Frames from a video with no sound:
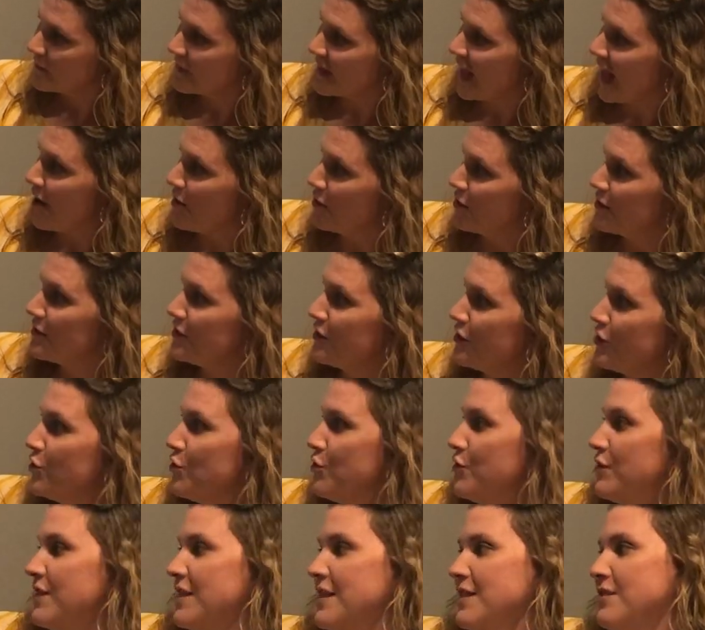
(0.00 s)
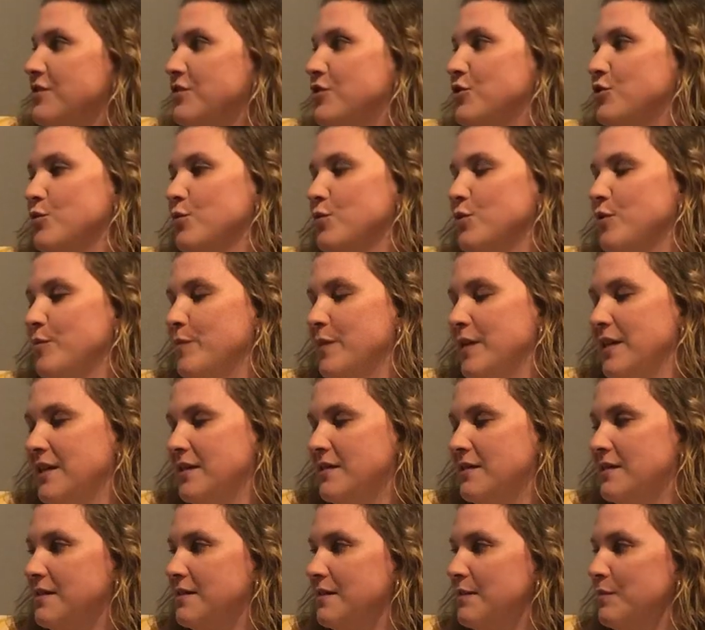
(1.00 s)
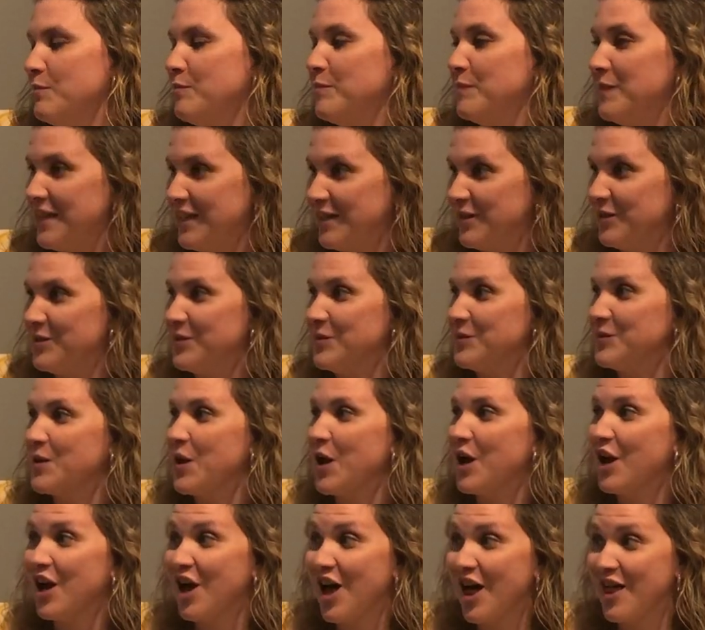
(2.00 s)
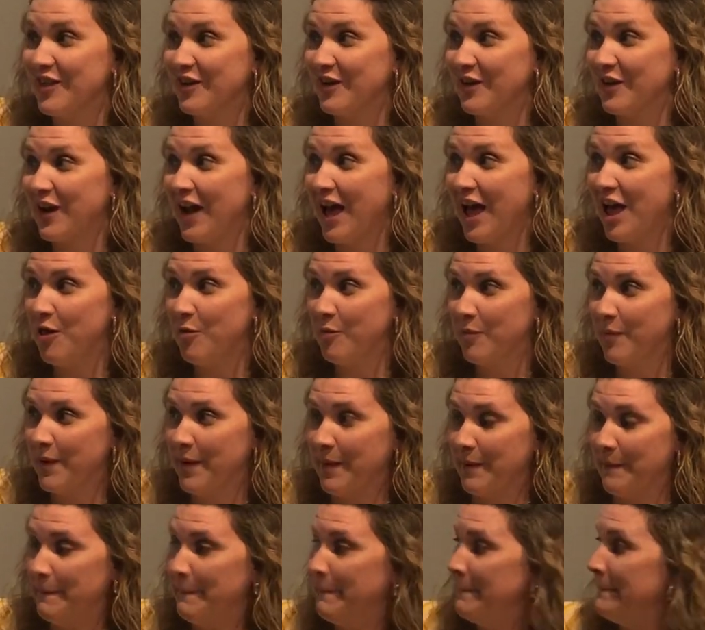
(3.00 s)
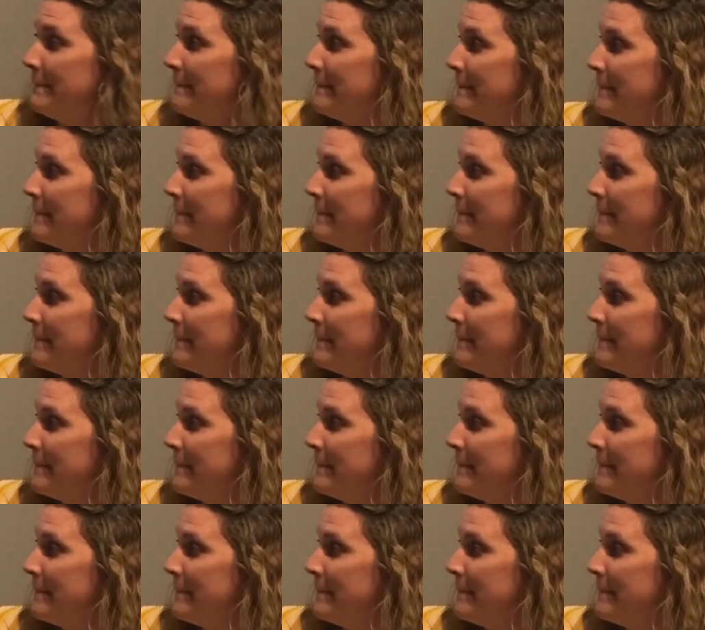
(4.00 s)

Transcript: How does this jewel beetle's color help him?